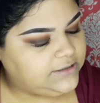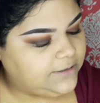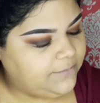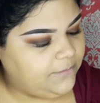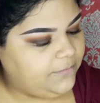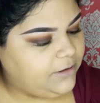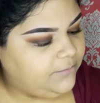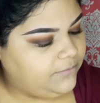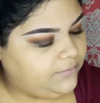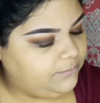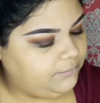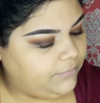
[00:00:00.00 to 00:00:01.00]
Like my
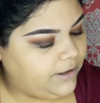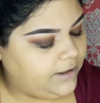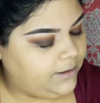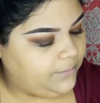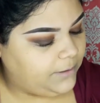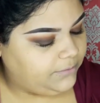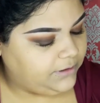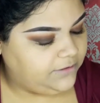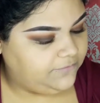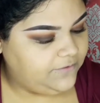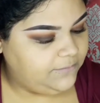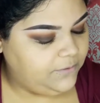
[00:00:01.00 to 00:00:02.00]

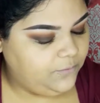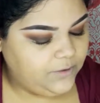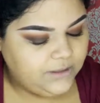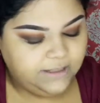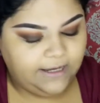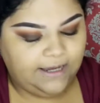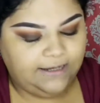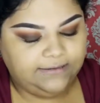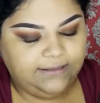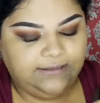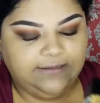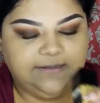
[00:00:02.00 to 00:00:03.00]
Maybelline Fit Me one, it
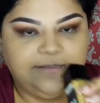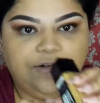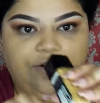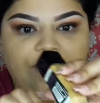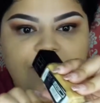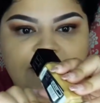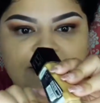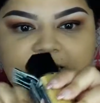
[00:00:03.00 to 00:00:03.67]
has like this little